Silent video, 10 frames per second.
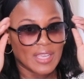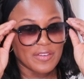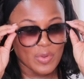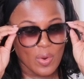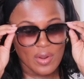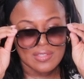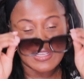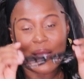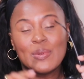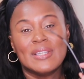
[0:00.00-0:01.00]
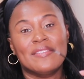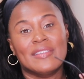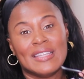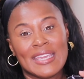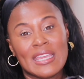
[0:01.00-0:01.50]
Of course, I will leave
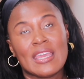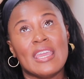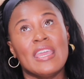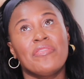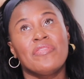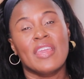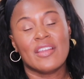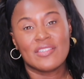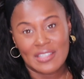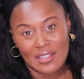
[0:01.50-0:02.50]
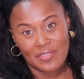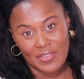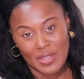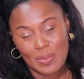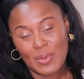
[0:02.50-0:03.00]
a link if they are still
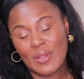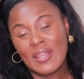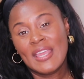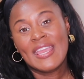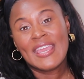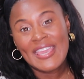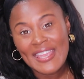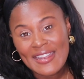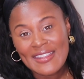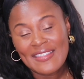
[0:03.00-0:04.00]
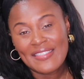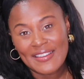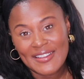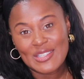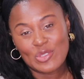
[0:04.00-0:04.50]
available in
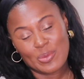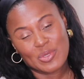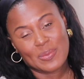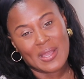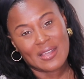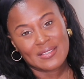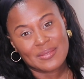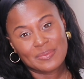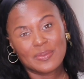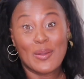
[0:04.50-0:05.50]
the description box.